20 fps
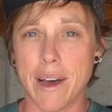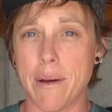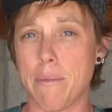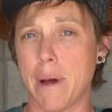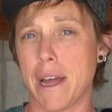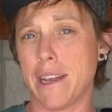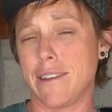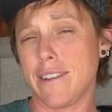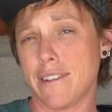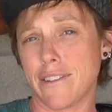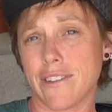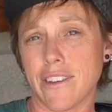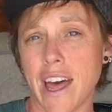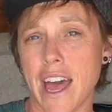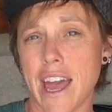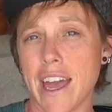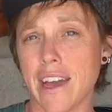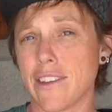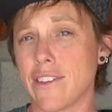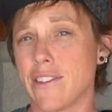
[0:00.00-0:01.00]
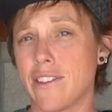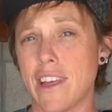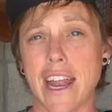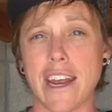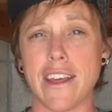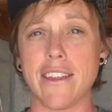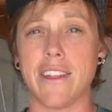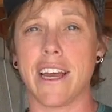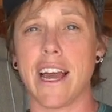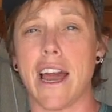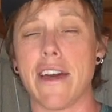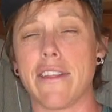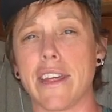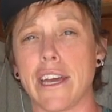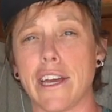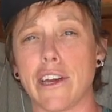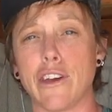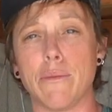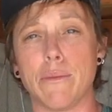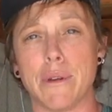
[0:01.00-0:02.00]
my dislikes, anything I
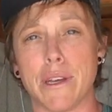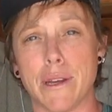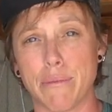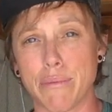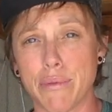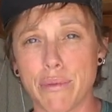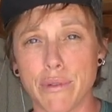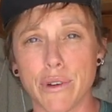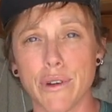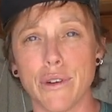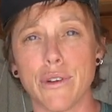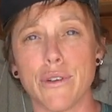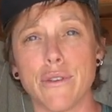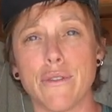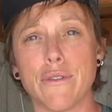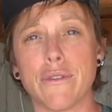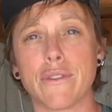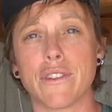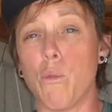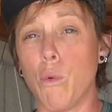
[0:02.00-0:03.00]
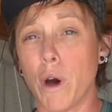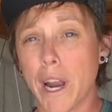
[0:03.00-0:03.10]
think could be improved,